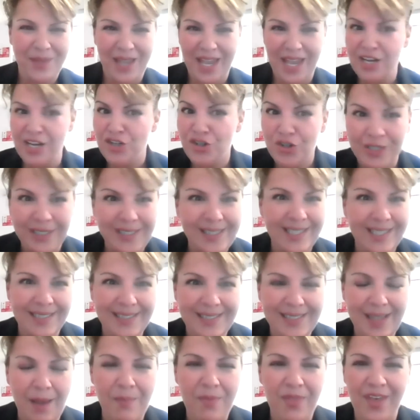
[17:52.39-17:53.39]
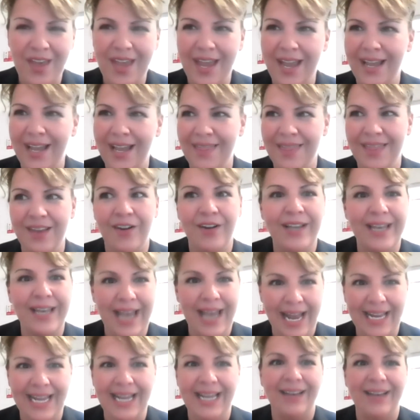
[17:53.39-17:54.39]
interest in something and they're
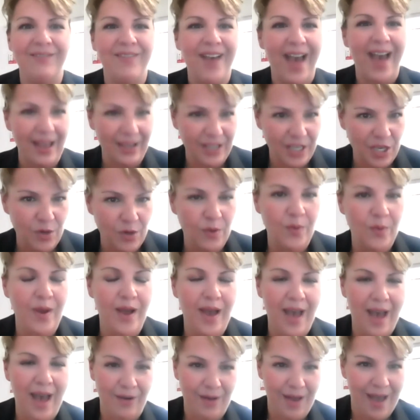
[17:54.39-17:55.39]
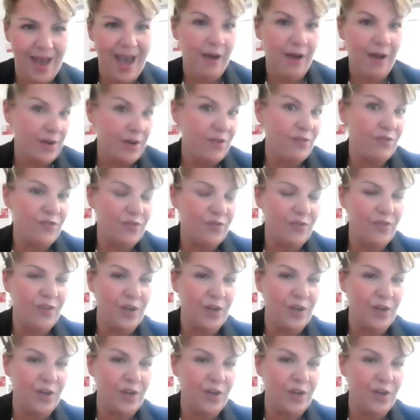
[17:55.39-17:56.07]
getting value out of